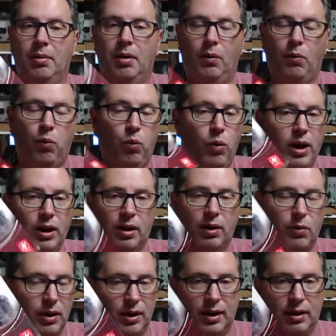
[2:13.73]
Really,
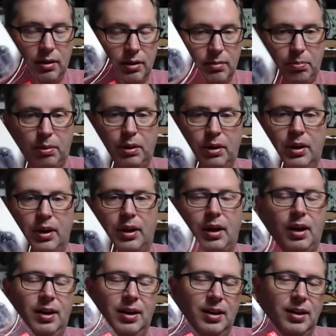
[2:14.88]
really good book.
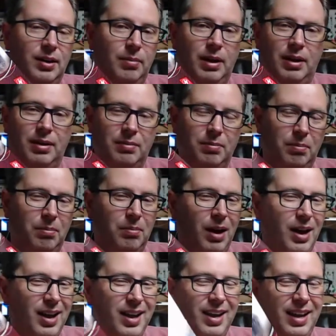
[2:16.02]

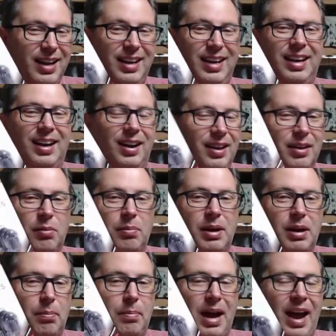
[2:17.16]
Might need a little bit
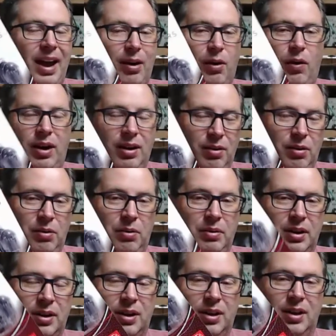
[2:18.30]
of background.
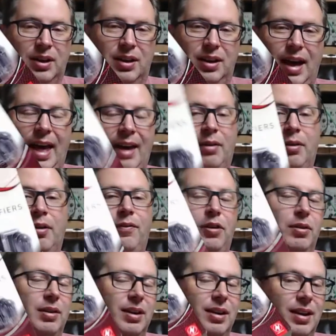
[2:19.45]
I don't know if
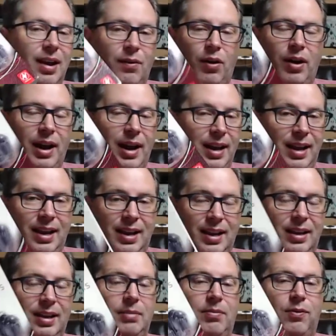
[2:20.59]
you'd never had
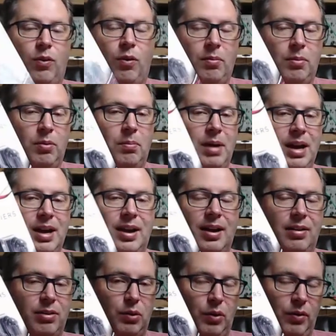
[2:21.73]
any formal
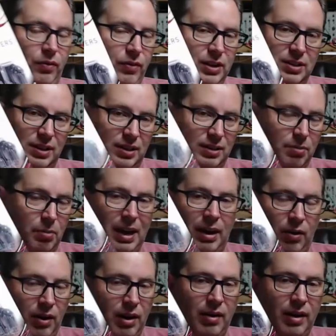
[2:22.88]
math or physics
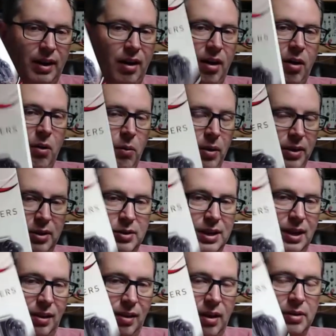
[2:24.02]
background at all, whether you'd
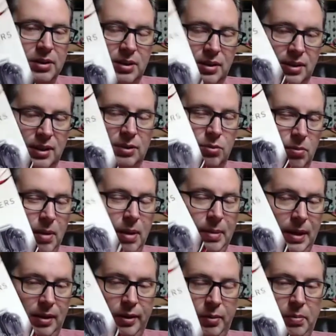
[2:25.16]
get lost in this one maybe a
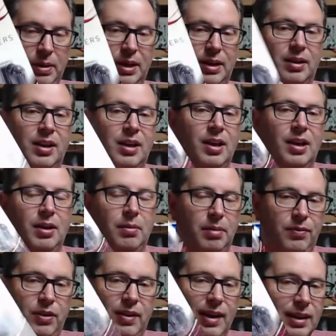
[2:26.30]
little bit. But
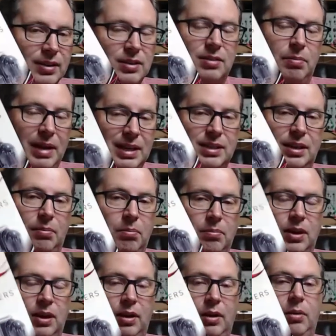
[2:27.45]
if you had some basic,
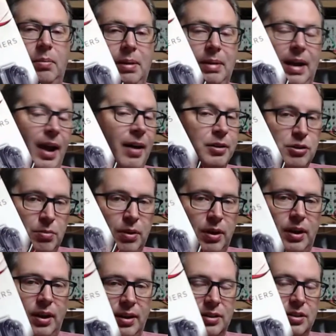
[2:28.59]
maybe algebra
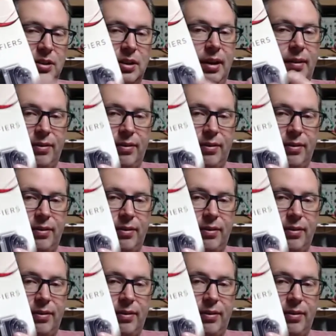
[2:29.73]
kind of stuff,